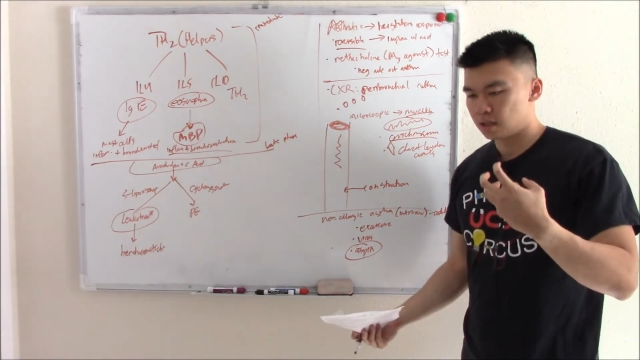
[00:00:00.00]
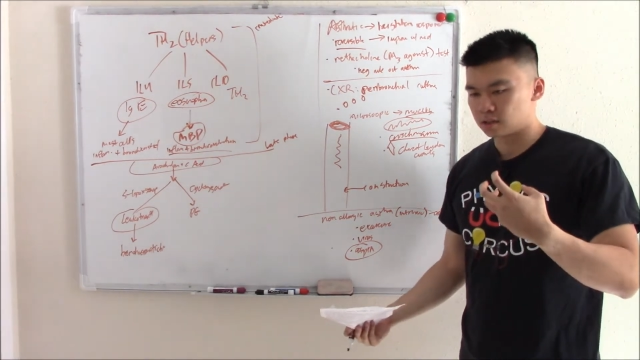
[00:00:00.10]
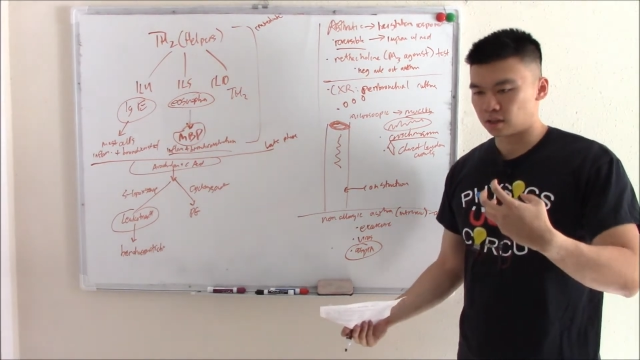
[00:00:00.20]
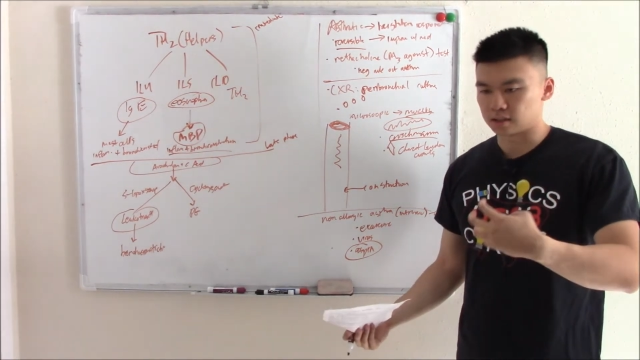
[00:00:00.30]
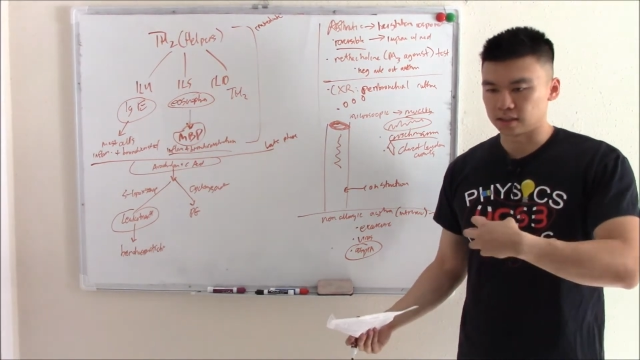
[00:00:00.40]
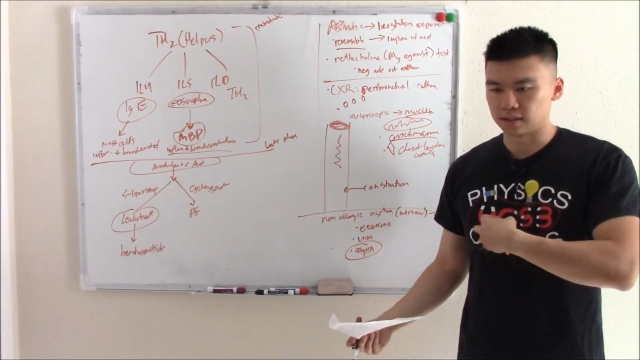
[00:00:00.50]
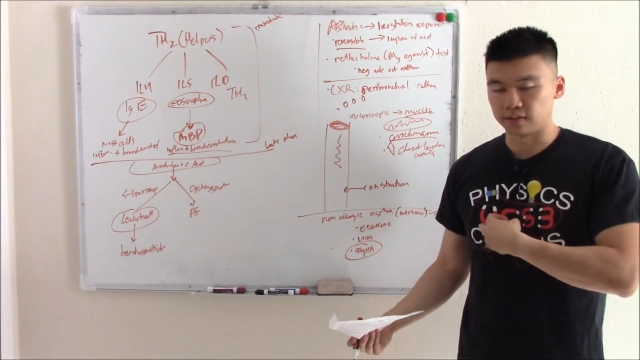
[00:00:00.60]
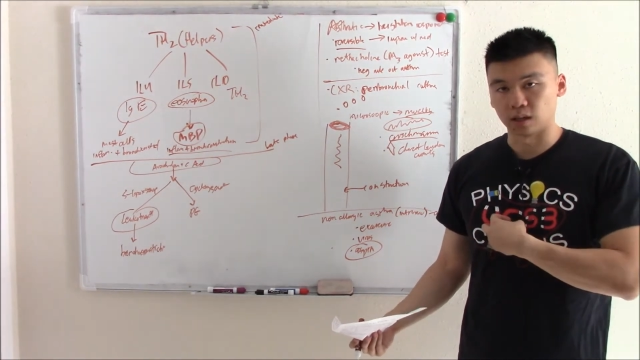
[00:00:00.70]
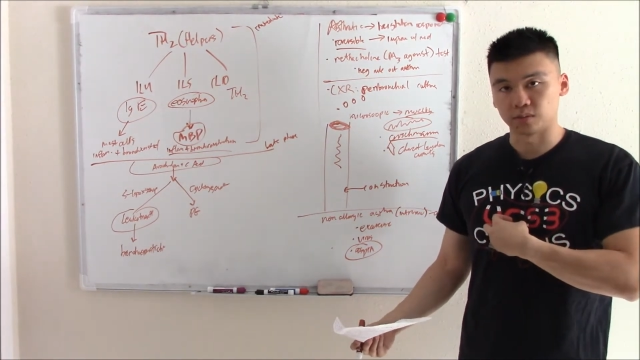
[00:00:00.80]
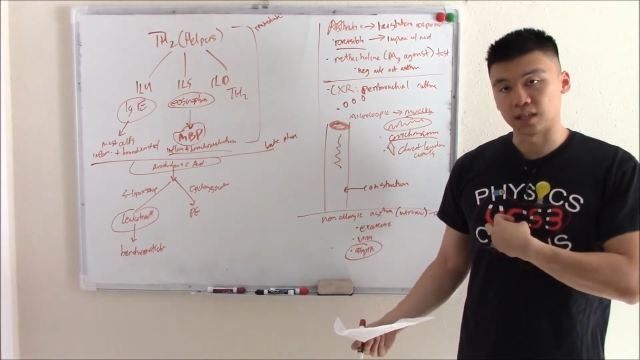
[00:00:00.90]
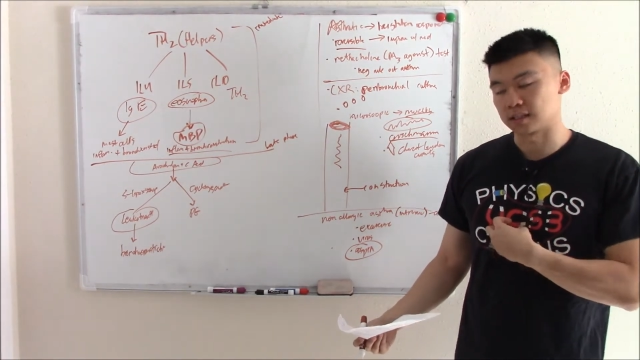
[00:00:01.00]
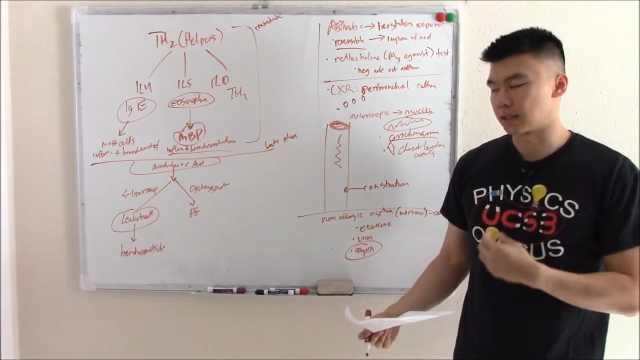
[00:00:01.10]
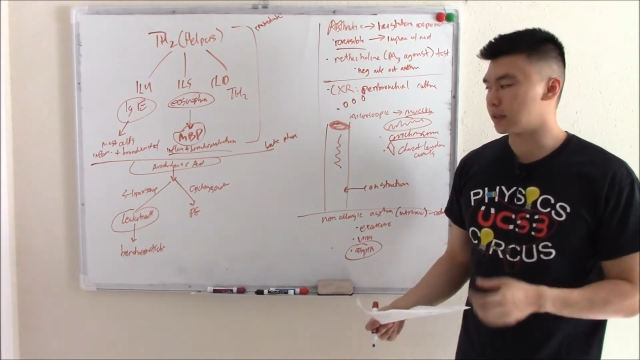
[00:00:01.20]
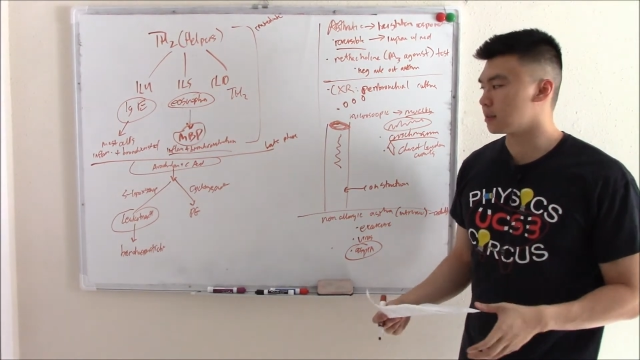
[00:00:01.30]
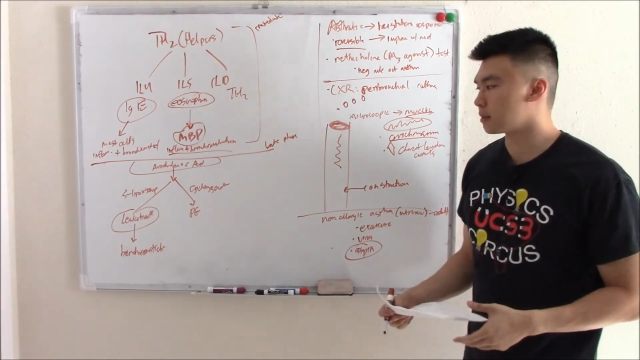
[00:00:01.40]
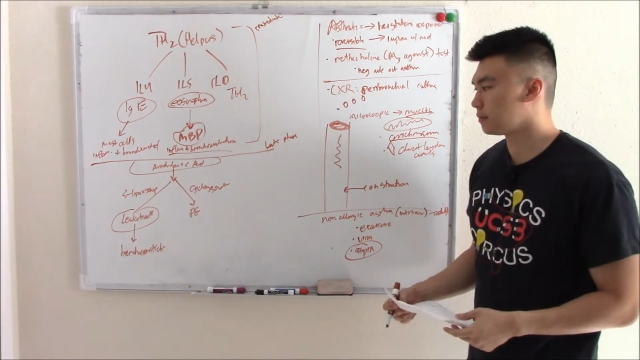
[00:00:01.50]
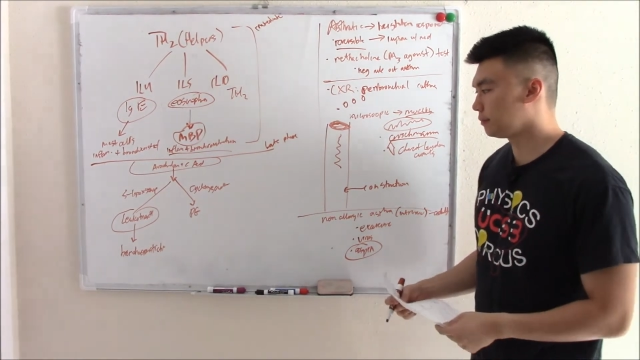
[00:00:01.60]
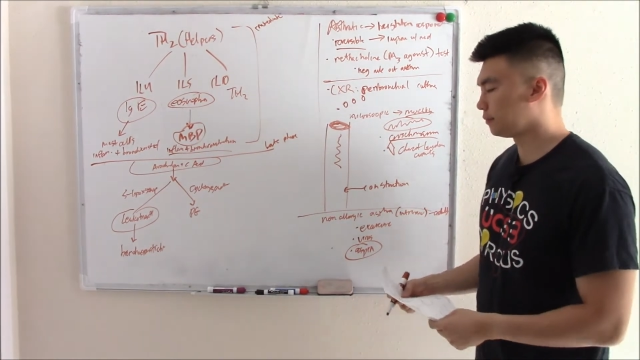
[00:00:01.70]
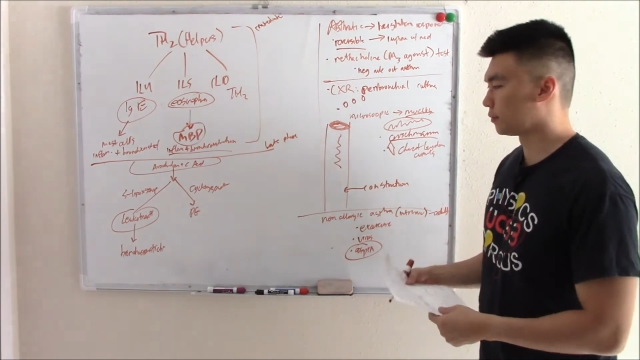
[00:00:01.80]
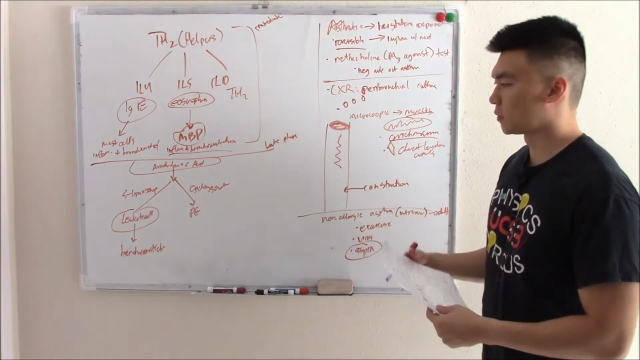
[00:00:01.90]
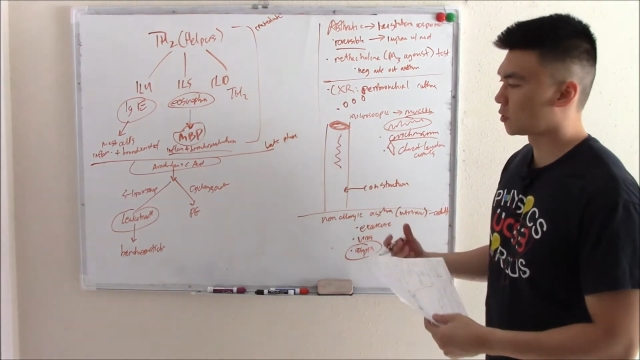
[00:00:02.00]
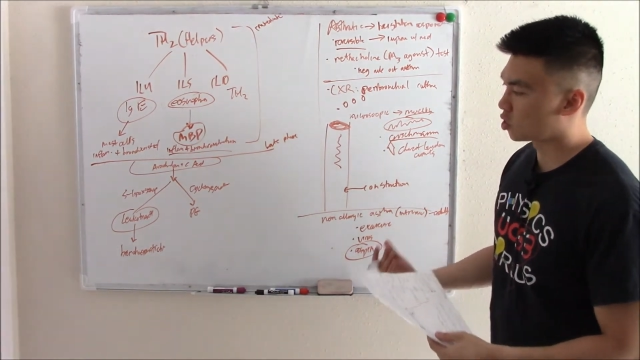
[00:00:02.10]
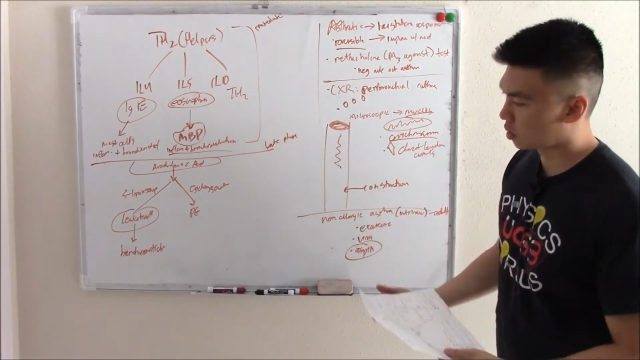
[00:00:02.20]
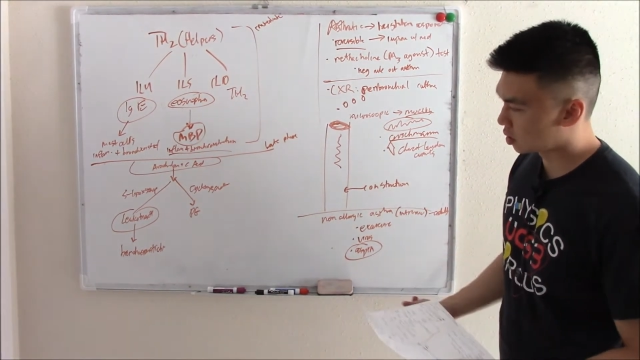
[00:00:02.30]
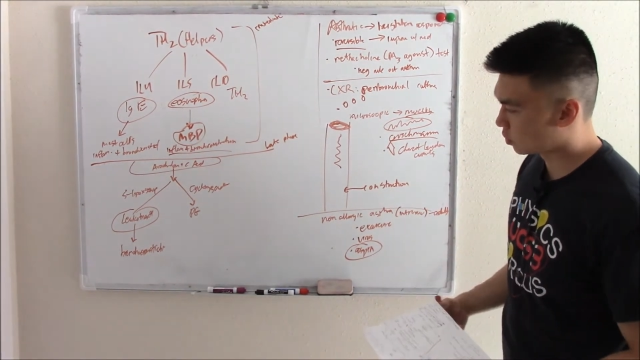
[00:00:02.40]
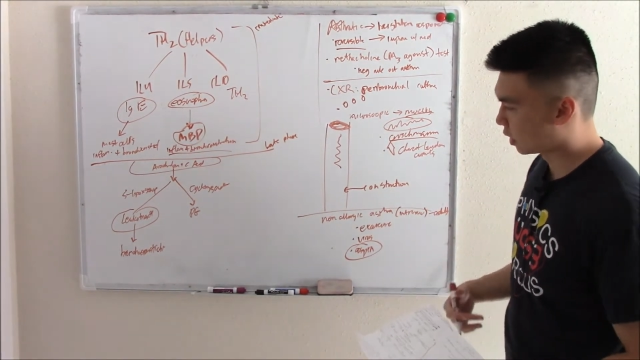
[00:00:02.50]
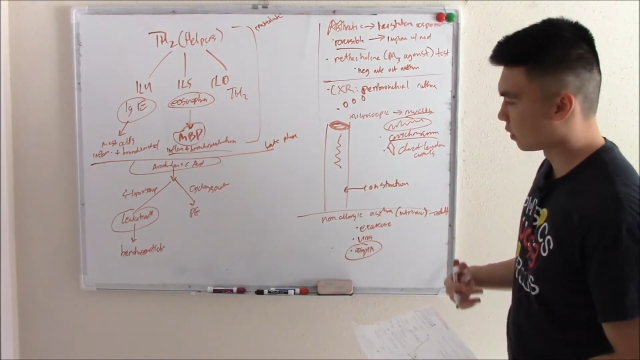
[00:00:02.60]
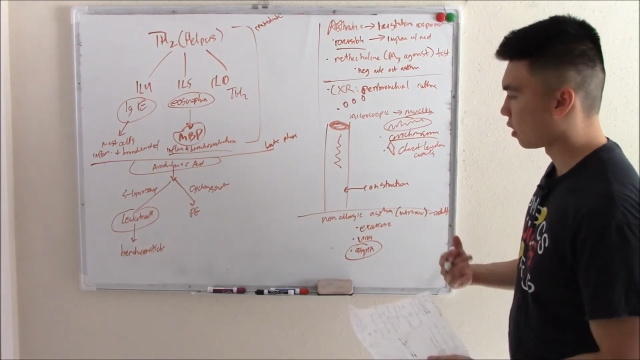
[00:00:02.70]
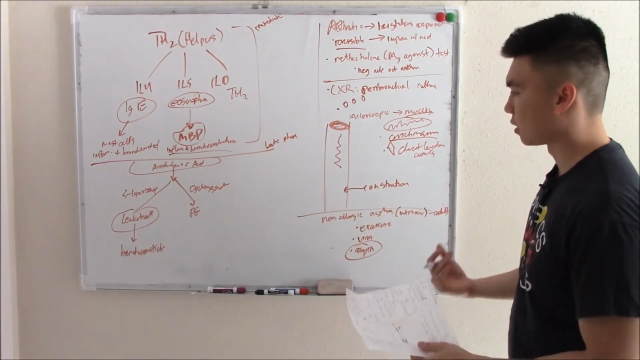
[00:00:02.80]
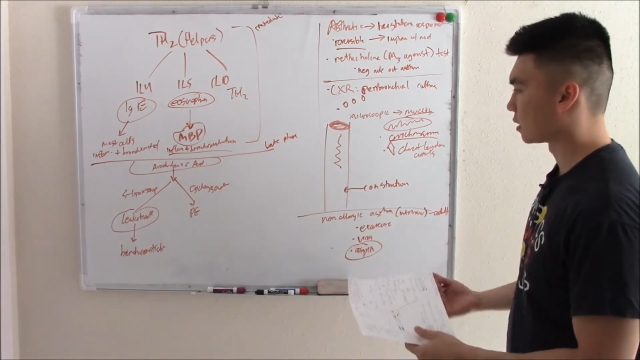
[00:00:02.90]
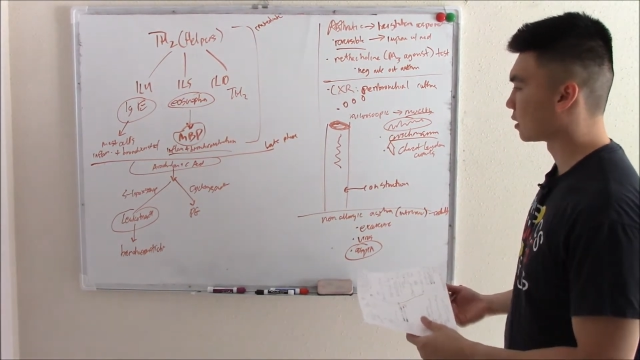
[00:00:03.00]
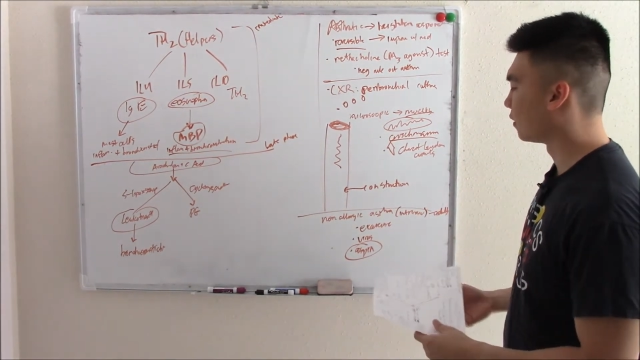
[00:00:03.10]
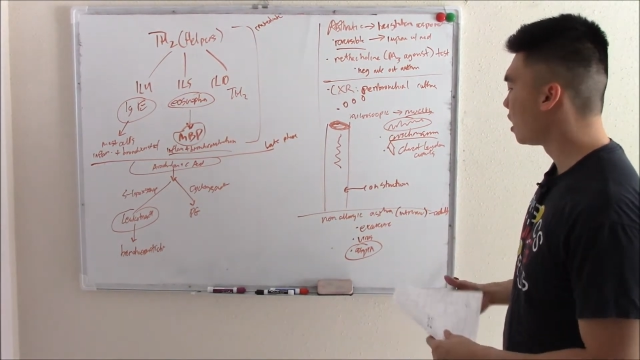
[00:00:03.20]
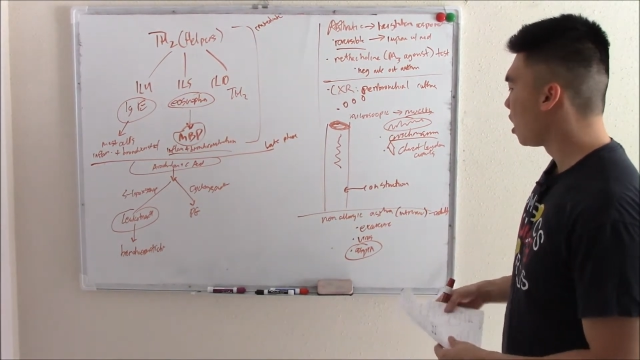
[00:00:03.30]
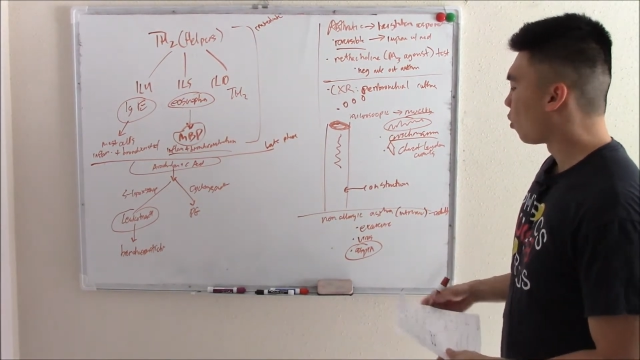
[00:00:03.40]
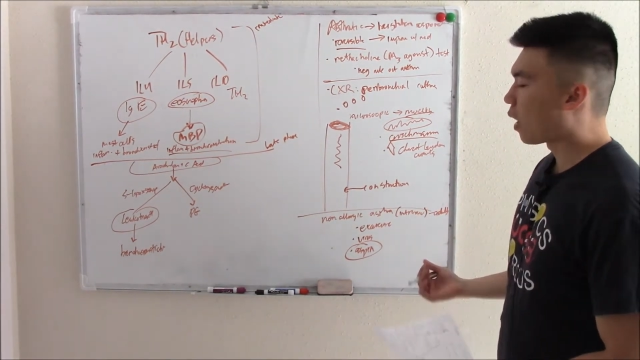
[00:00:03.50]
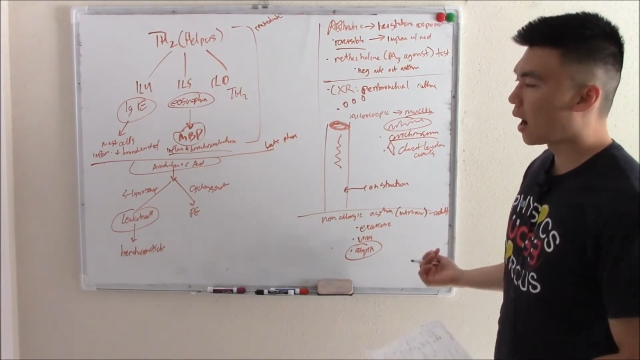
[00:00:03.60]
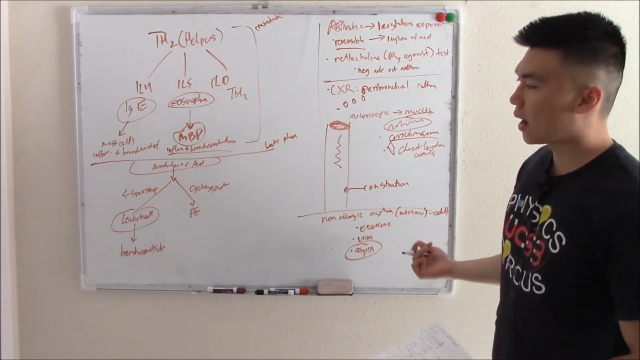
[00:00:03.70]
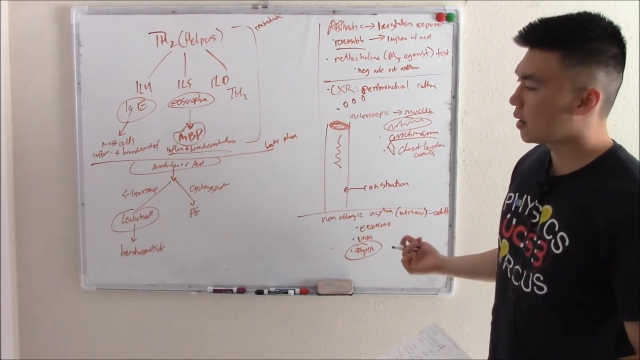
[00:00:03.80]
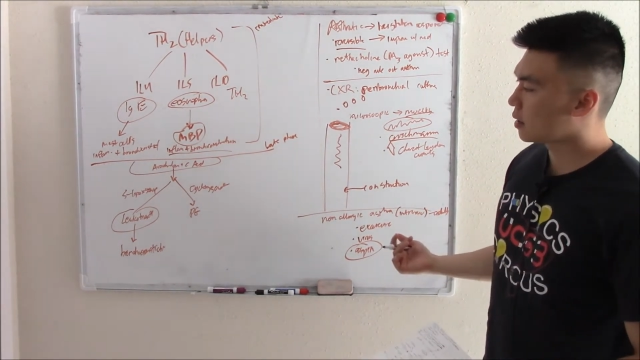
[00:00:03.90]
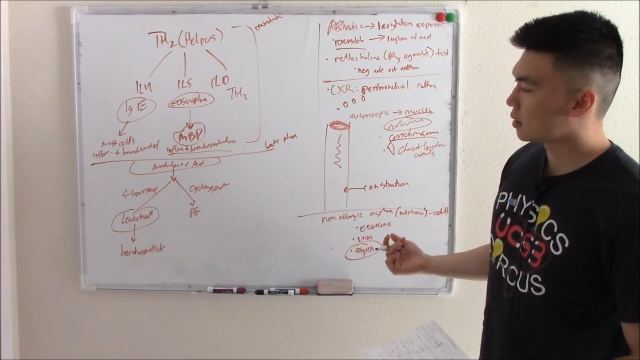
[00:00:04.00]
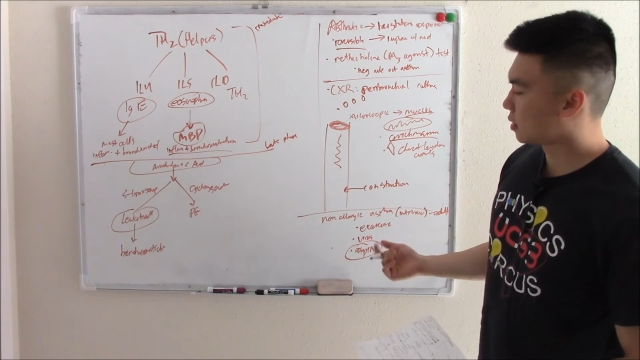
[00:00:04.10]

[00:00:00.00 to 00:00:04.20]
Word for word: starts to develop chest tightness, shortness of breath, all that stuff. Why